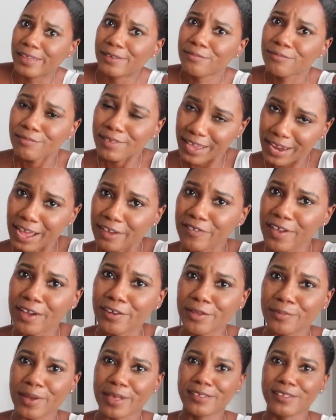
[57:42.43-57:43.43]
Amazon and I
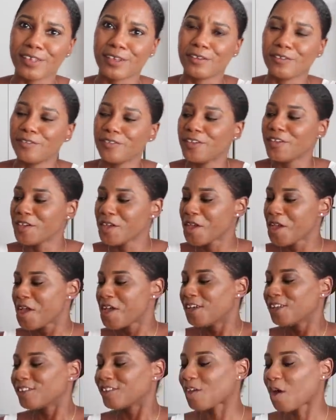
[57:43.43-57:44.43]
found it myself.
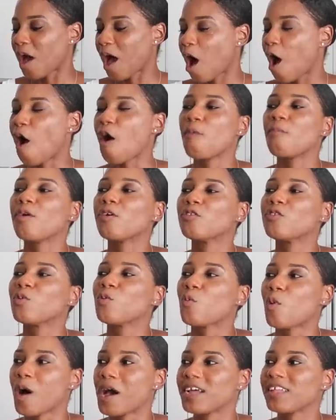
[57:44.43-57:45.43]
So I
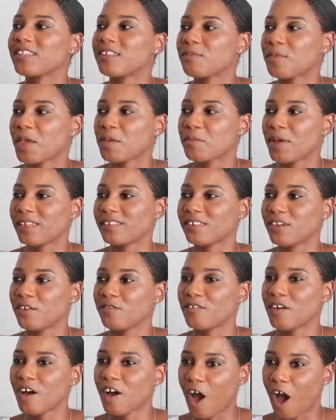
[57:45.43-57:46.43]
almost want to make
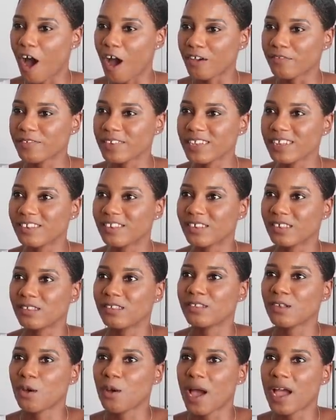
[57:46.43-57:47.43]
myself a coffee
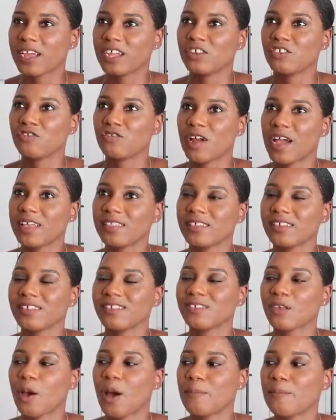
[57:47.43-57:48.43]
just so I can try this,
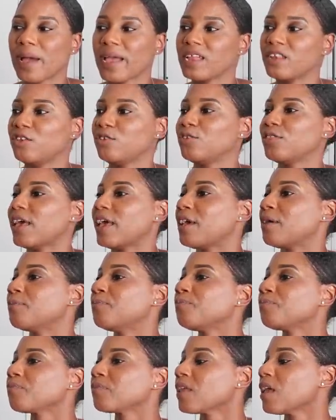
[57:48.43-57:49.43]
so I might do
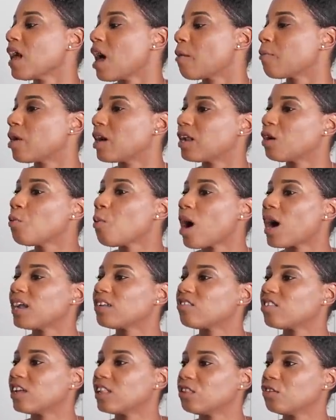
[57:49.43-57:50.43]
that. I'm gonna
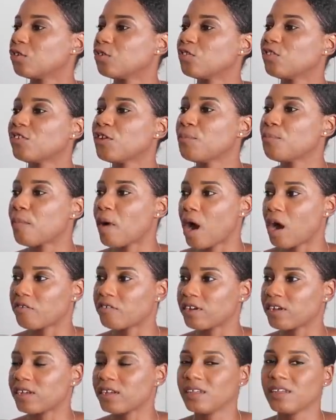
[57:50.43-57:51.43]
watch a little
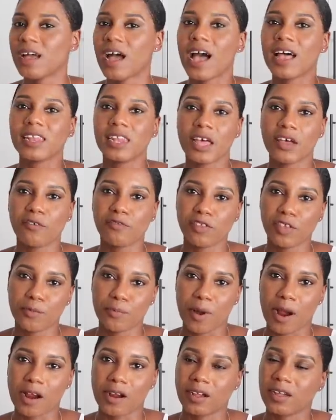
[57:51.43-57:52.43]
Tamara. I love
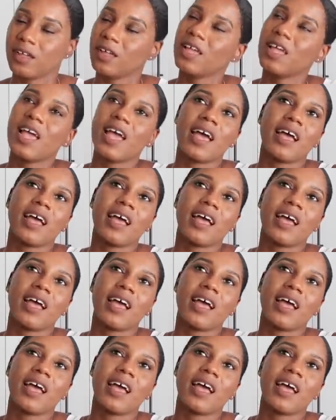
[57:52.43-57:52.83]
Tamara.